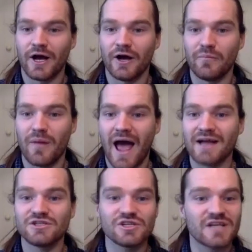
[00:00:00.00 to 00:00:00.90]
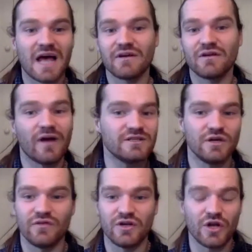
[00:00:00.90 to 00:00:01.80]
Um, and just having read over
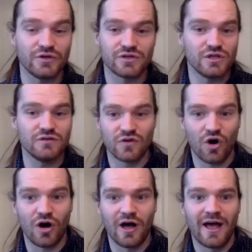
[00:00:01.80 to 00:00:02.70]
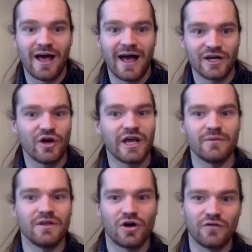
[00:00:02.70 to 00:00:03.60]
the notes that you've got and going in with
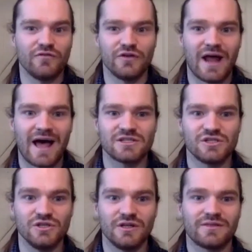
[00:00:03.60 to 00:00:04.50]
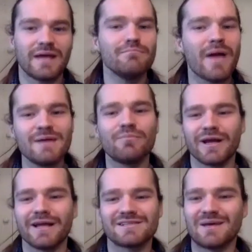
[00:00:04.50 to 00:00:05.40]
a confident attitude. They may bring
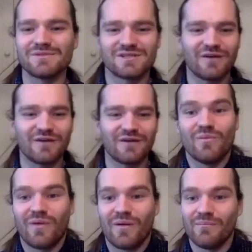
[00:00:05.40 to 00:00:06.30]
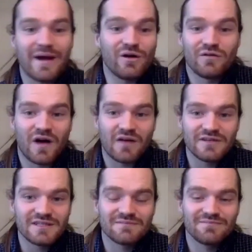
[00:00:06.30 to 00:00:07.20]
in some stuff which you may not have
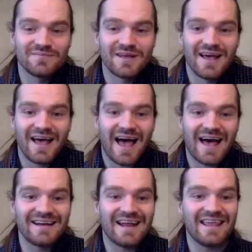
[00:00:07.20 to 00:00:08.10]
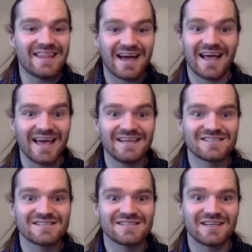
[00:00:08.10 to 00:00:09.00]
covered. And in that case,
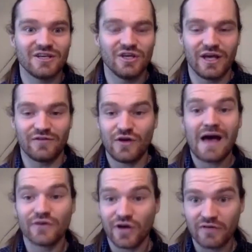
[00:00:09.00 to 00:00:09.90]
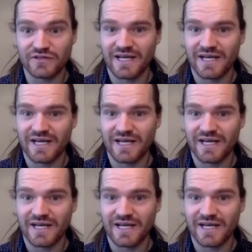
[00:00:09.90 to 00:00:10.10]
if you haven't covered